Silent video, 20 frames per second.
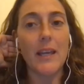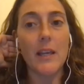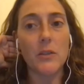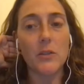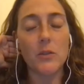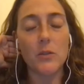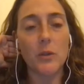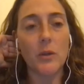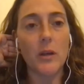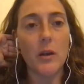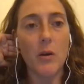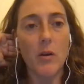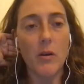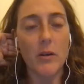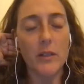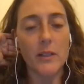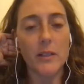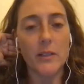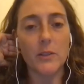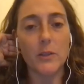do you know how
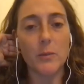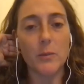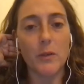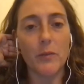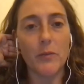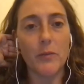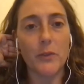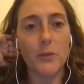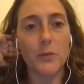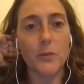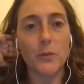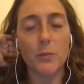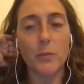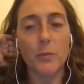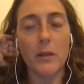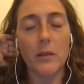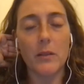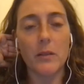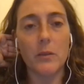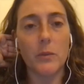hard it is to be a first
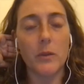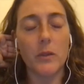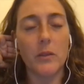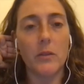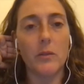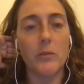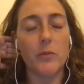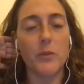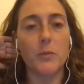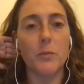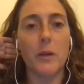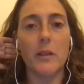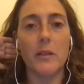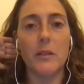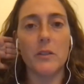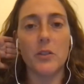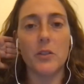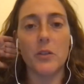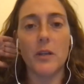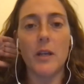responder when you've
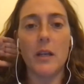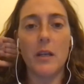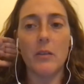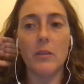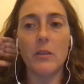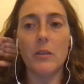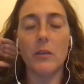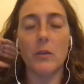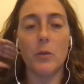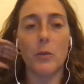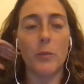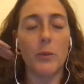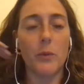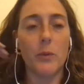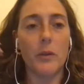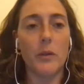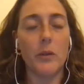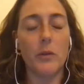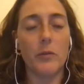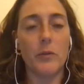responded to your eighth
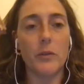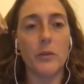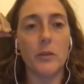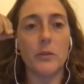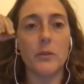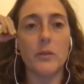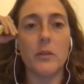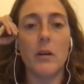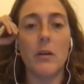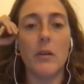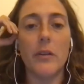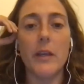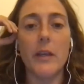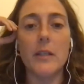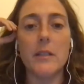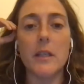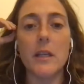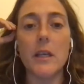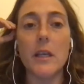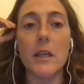opioid overdose call
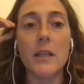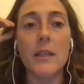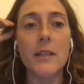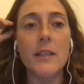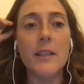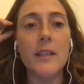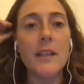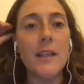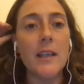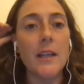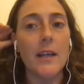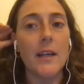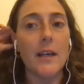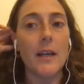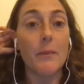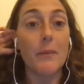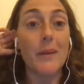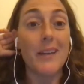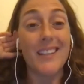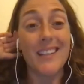that day?
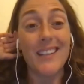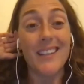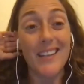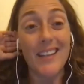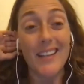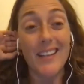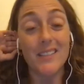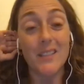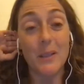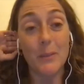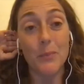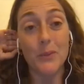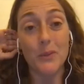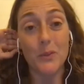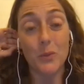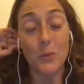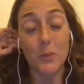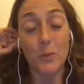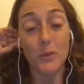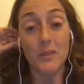Um, and then the next
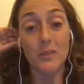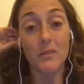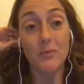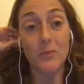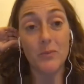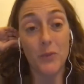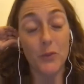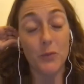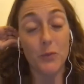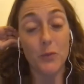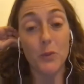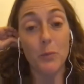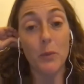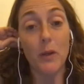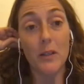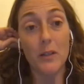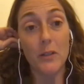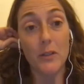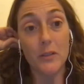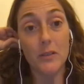episode was first
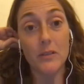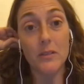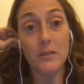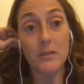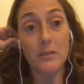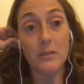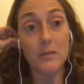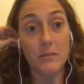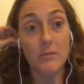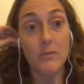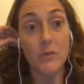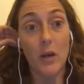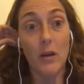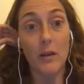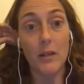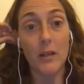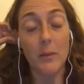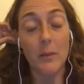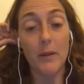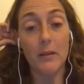responders,
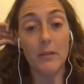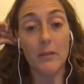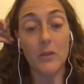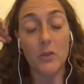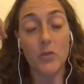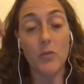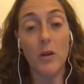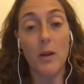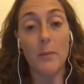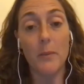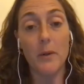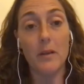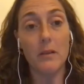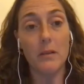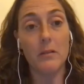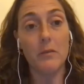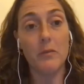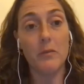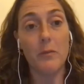talking about the trauma of